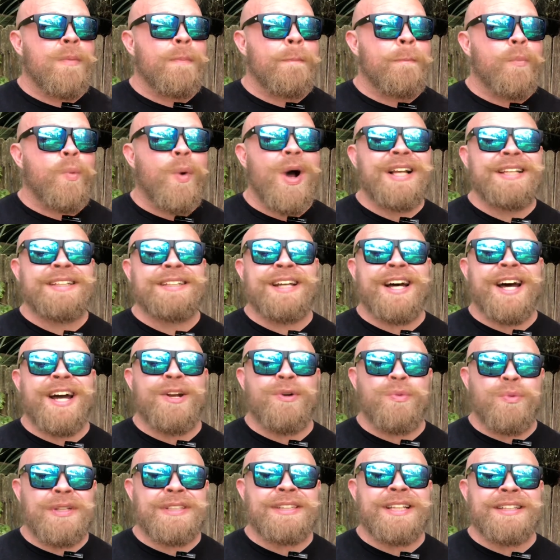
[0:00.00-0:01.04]
West Side
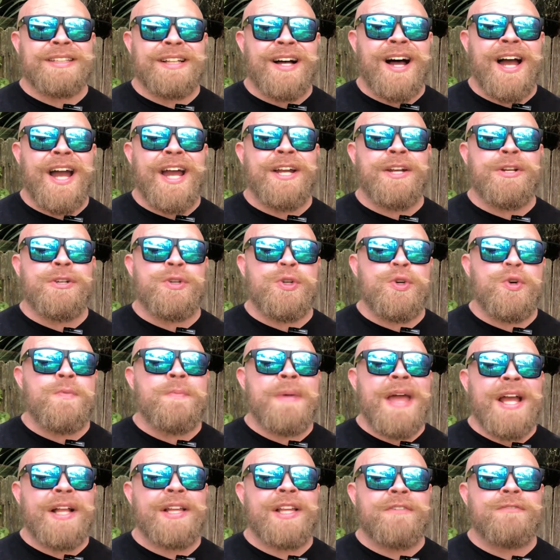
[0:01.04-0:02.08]
was designed to
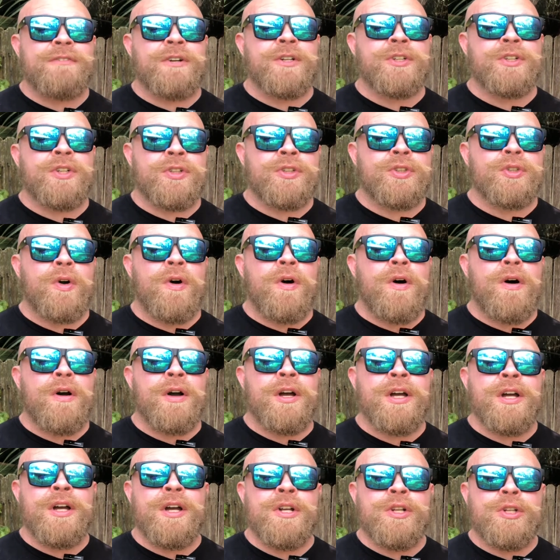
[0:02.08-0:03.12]
make lifters strong
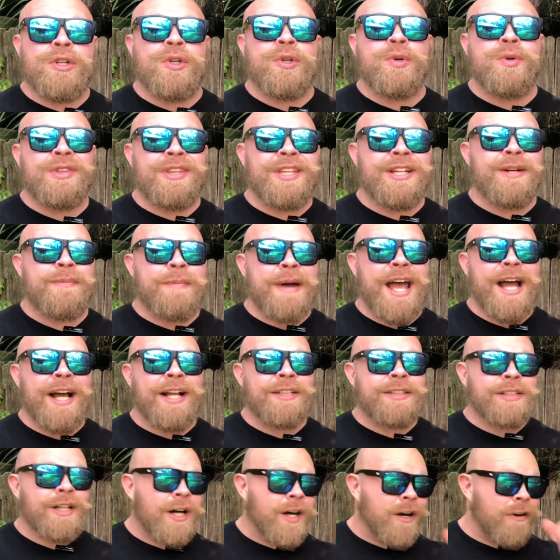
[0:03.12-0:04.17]
to the
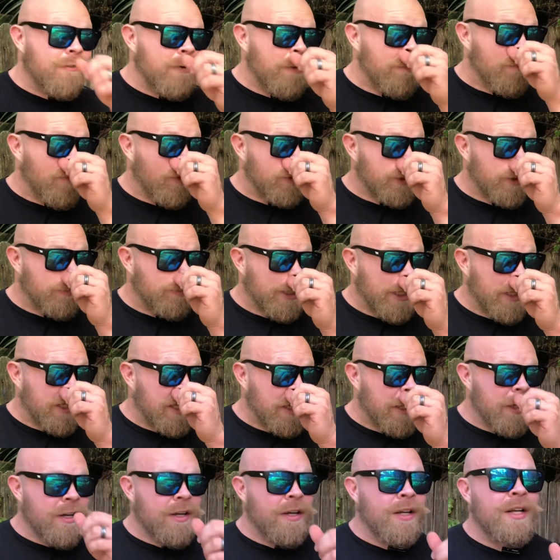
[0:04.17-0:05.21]
demands of multiply
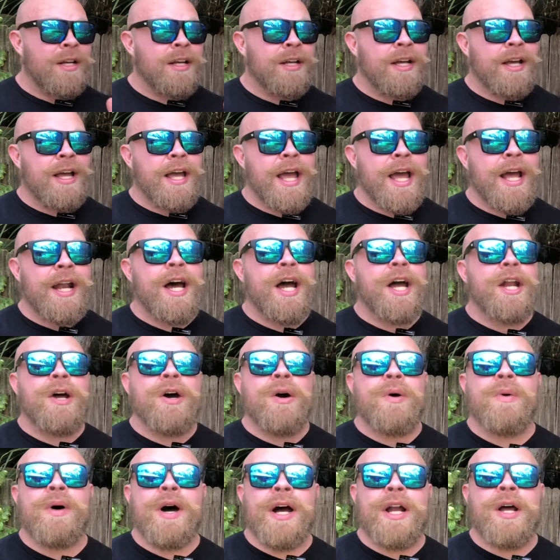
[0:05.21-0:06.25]
gear. And I
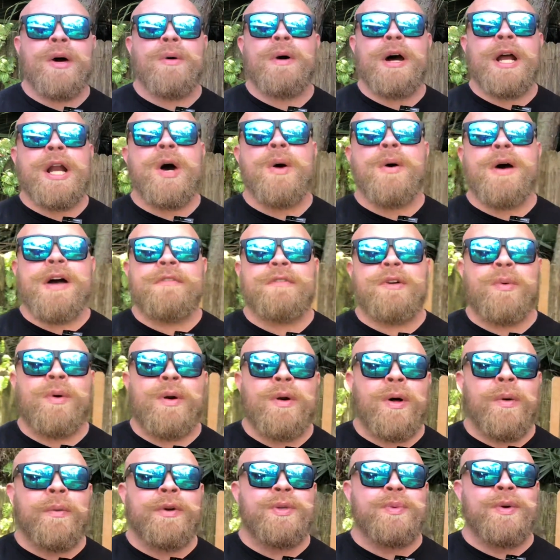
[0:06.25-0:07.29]
know, I know, I know, everyone
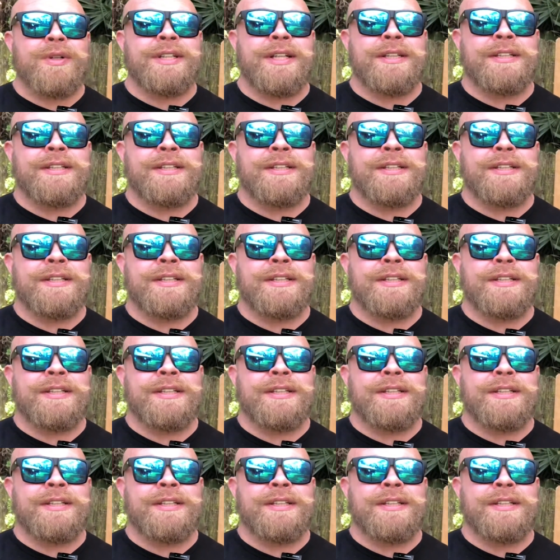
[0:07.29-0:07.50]
always wants to